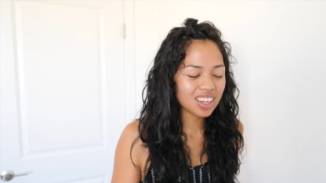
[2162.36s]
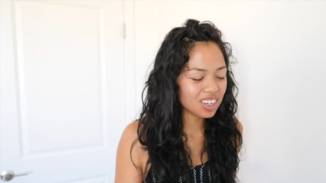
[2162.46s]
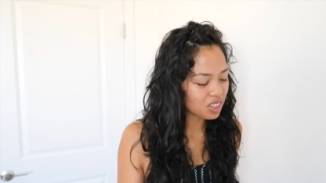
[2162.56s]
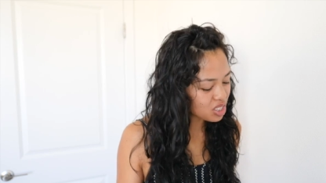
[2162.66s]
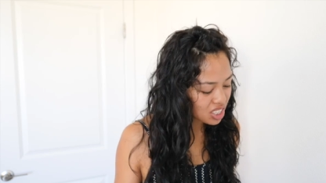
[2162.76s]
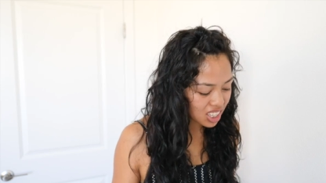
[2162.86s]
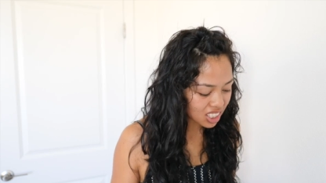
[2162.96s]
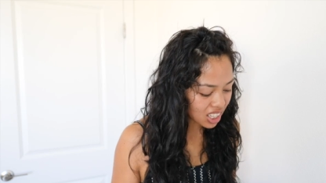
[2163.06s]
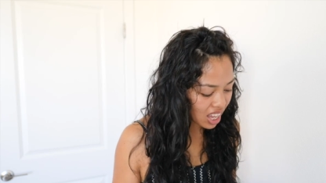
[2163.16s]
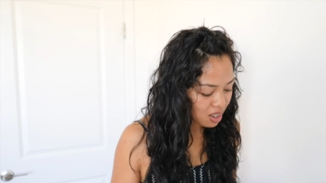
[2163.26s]
You're just
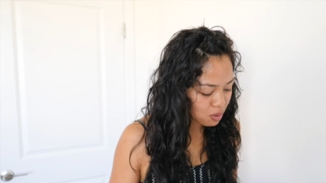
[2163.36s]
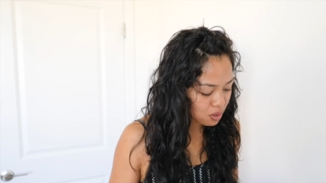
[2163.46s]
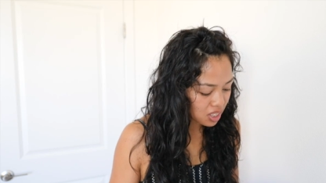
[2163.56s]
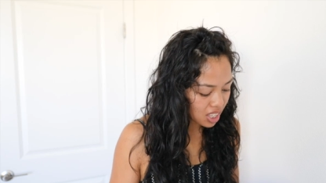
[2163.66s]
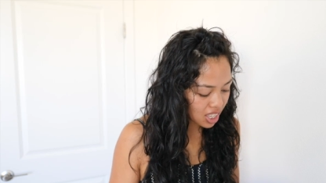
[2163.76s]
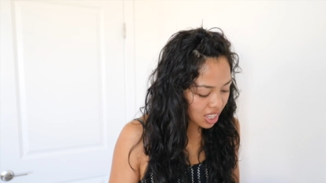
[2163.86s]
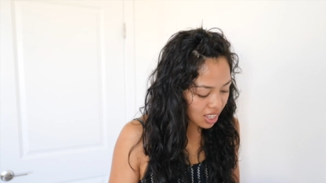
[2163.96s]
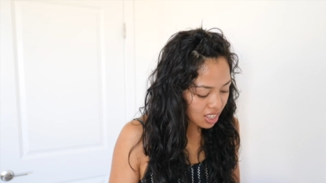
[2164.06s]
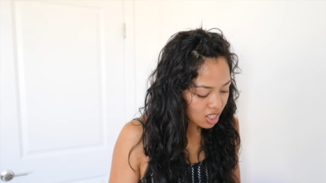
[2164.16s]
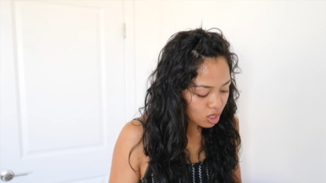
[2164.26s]
gonna laugh.
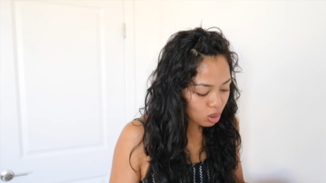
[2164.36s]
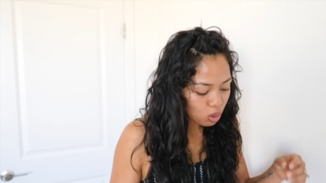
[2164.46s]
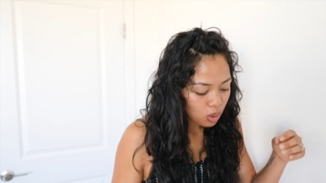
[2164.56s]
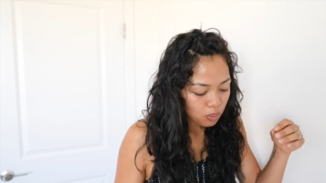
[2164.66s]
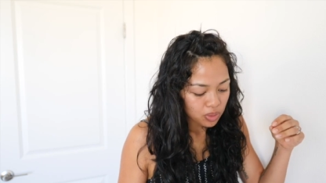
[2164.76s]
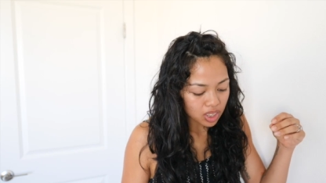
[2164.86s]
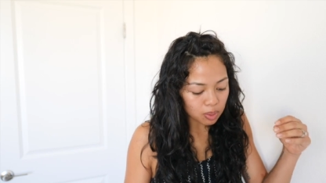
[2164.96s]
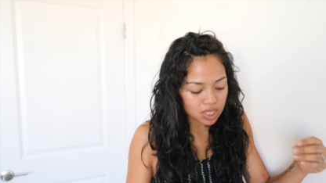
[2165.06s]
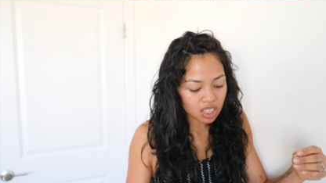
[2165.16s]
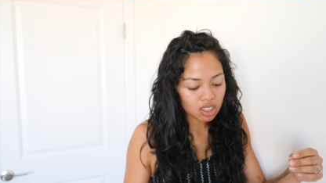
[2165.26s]
So let
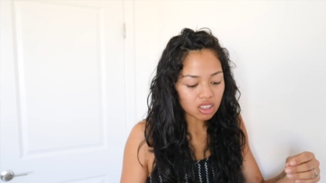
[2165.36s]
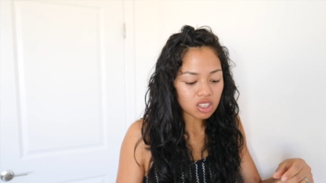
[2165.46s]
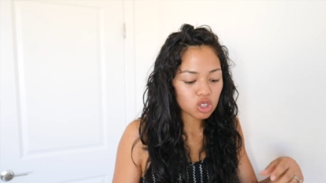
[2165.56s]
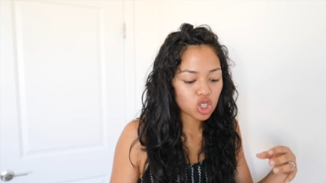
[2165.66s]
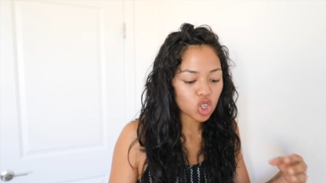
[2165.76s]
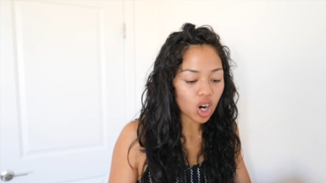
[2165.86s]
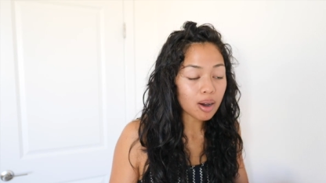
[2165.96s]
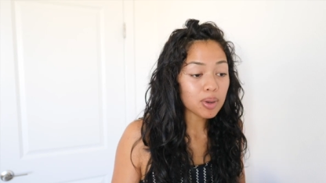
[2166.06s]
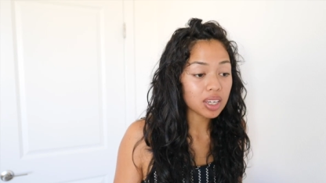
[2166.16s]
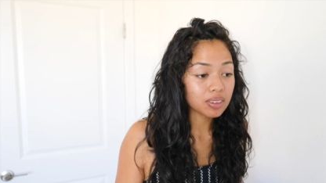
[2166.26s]
me tell you this,
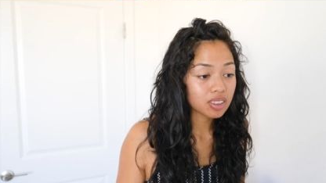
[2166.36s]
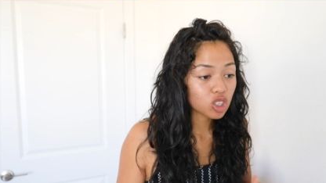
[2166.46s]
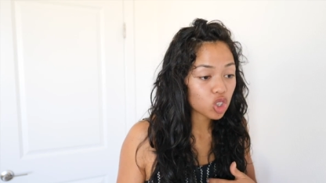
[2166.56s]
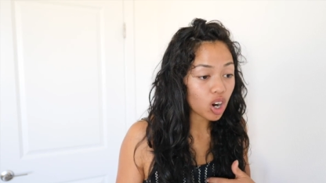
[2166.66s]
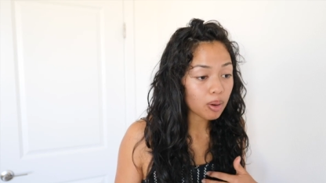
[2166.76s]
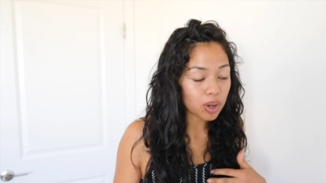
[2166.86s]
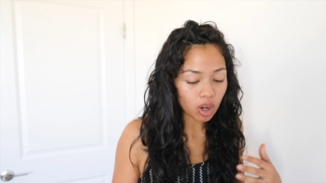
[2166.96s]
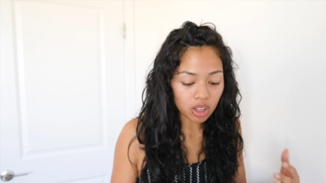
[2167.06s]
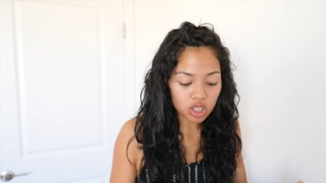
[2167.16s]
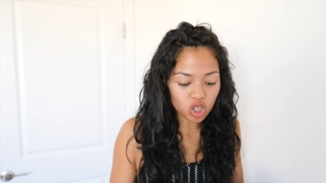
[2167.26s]
trauma, trauma,
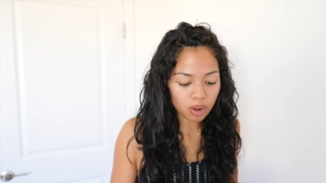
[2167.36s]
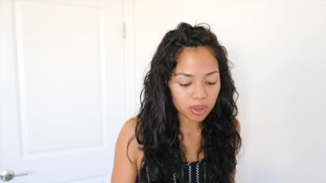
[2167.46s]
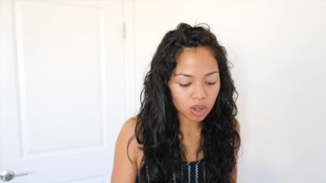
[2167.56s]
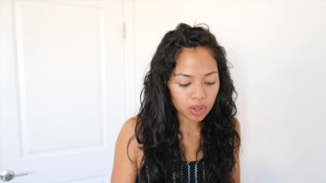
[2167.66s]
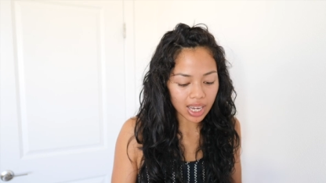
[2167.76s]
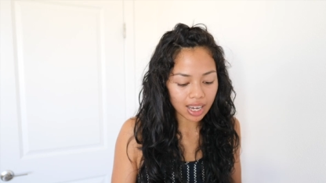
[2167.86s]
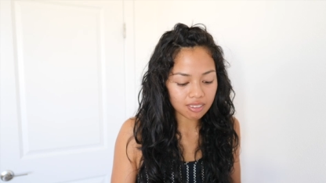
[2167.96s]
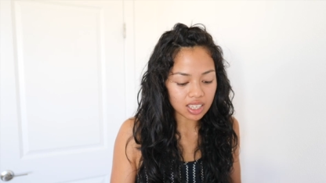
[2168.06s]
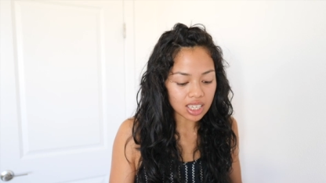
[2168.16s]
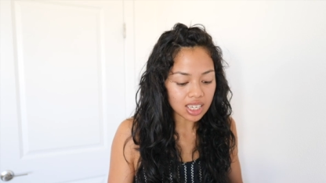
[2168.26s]
all the trauma that we
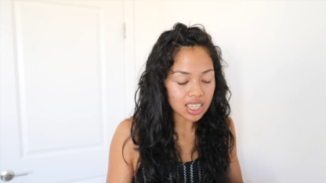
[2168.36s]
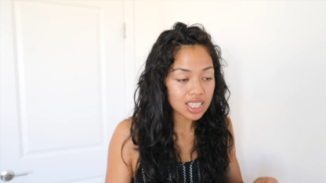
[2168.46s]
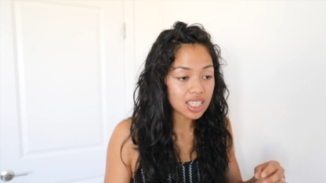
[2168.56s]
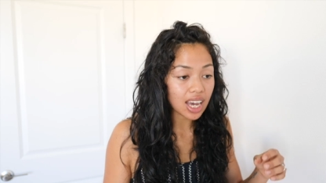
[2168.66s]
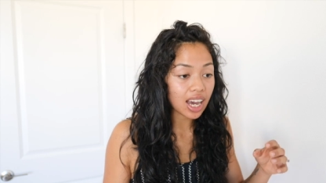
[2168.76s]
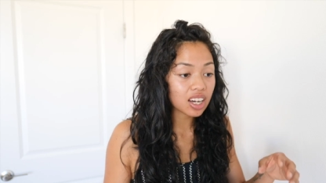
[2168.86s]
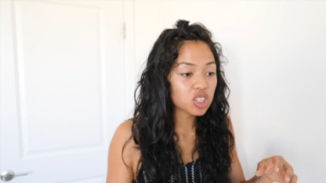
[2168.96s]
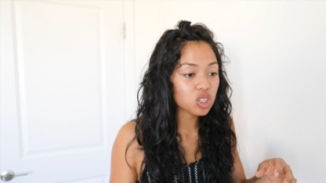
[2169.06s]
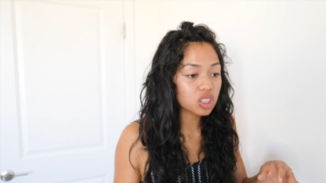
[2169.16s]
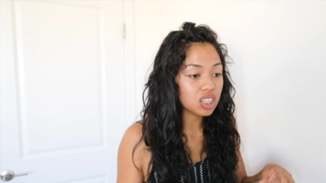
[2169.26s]
have, it is
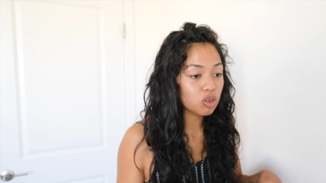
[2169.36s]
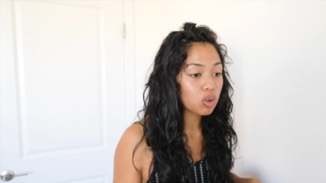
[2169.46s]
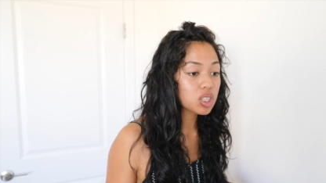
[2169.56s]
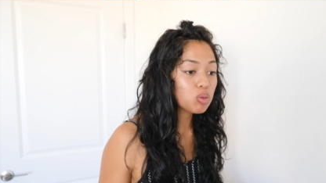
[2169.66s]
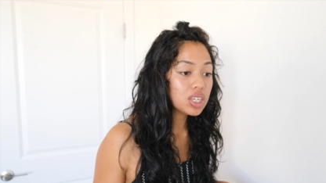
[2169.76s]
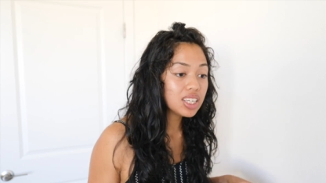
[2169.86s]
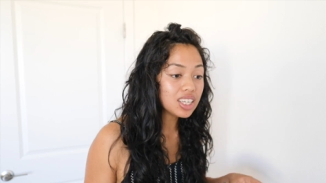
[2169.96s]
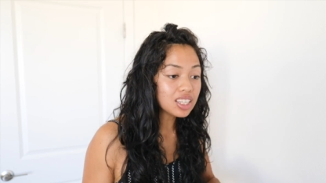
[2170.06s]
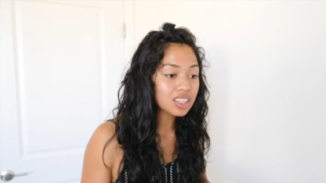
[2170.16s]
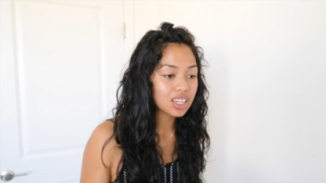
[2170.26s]
actually, once we
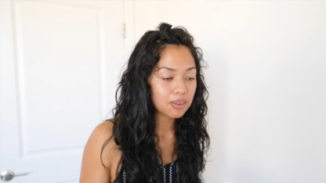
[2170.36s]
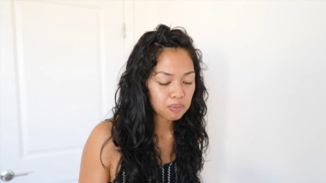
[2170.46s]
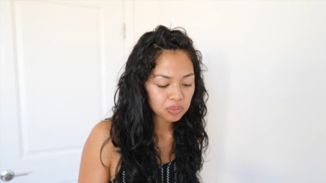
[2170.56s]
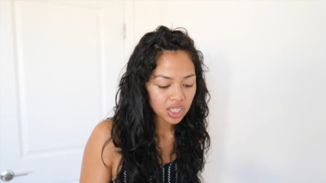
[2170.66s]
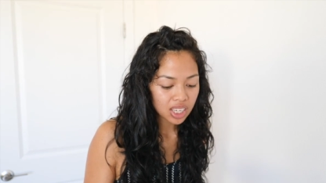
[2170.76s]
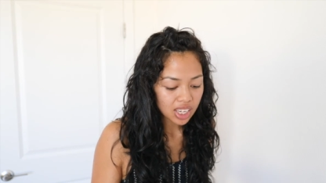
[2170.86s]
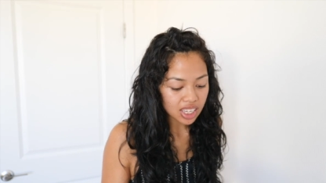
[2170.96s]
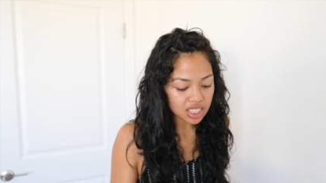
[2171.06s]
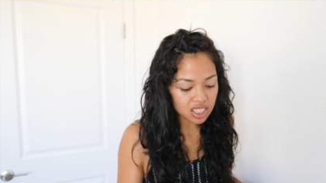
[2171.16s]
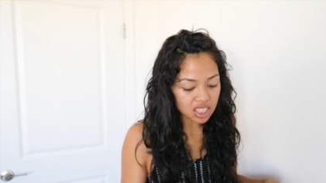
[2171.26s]
heal it,
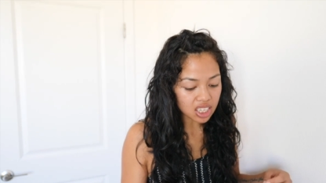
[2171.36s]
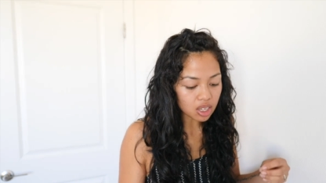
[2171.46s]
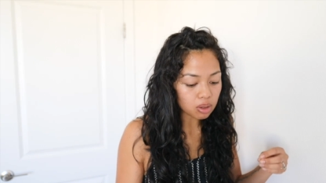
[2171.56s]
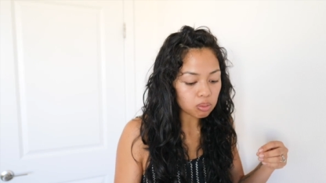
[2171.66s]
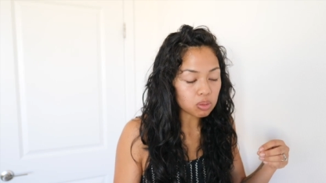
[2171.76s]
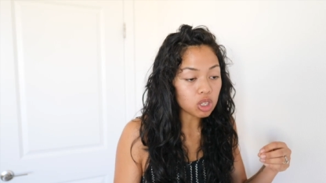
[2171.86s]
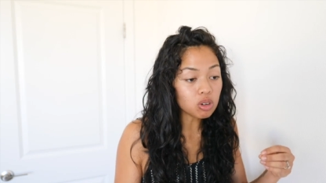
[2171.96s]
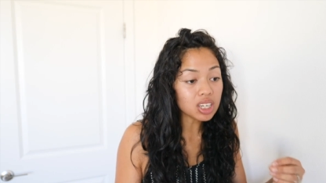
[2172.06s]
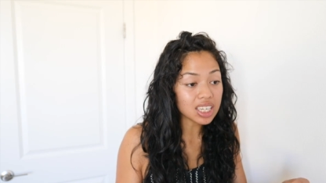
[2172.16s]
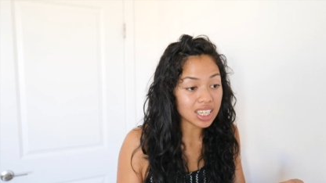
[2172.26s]
it's the
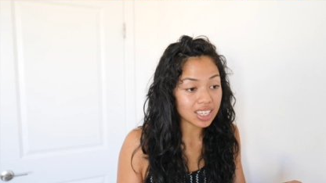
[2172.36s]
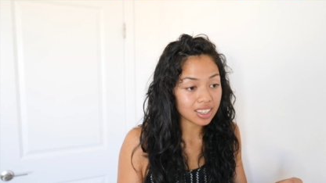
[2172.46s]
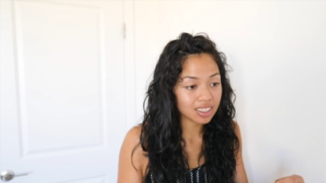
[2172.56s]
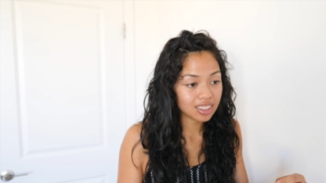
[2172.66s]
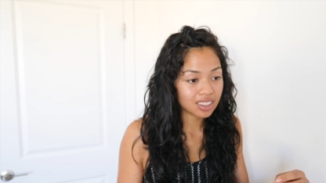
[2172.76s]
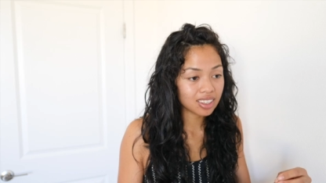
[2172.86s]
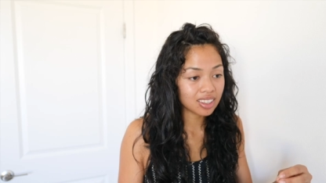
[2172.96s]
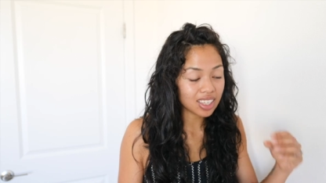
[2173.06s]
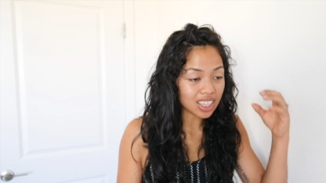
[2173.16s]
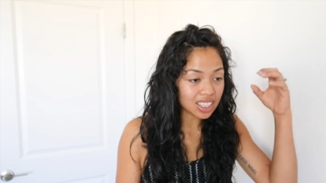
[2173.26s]
immunity.
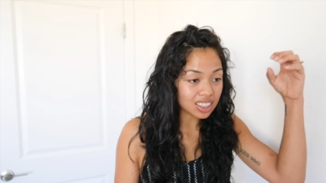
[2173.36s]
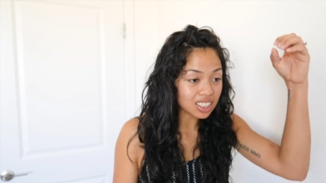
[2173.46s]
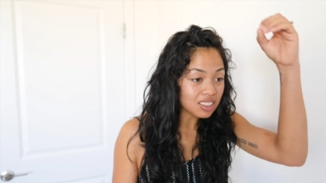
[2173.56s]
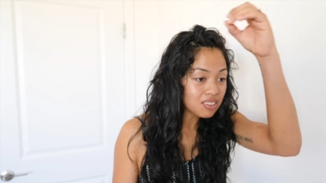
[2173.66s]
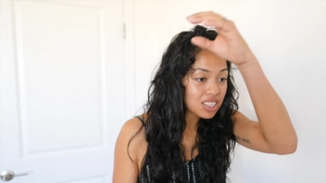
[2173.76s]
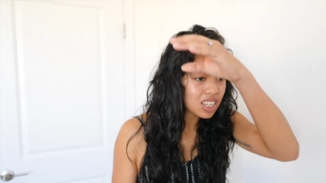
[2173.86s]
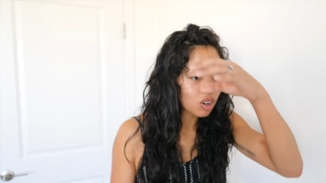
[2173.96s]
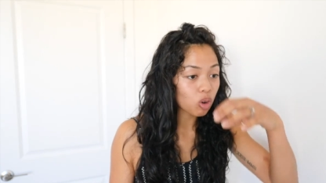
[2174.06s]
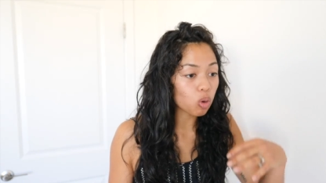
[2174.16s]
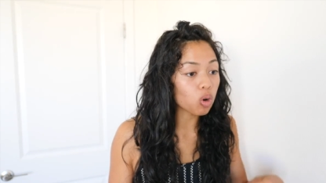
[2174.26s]
It lives in
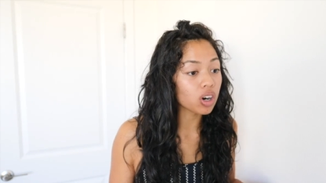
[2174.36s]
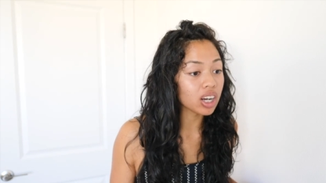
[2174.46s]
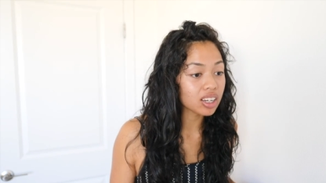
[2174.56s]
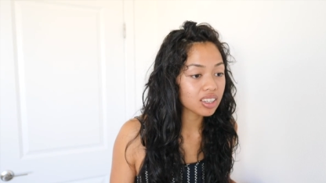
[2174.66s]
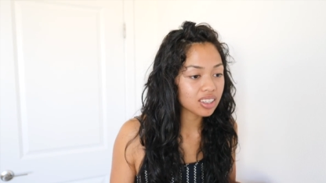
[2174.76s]
our aura.